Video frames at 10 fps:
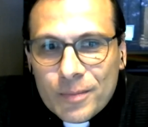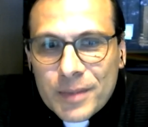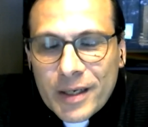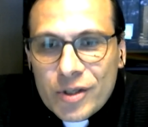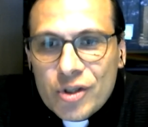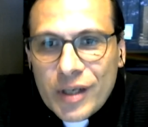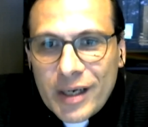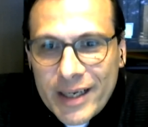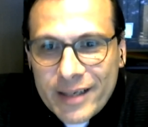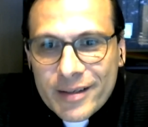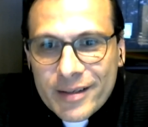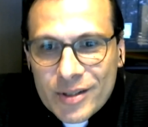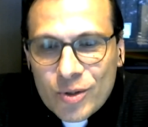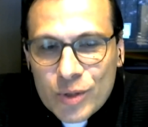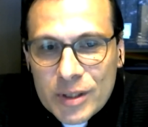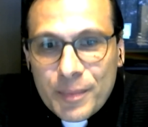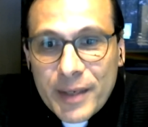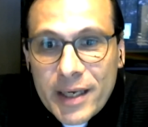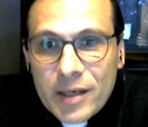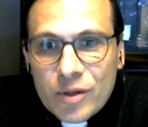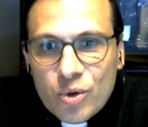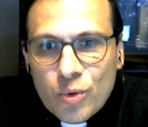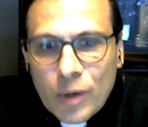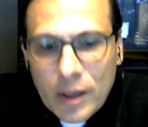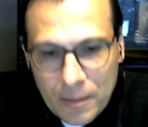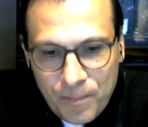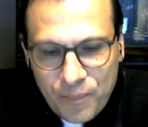Christian leaders to speak to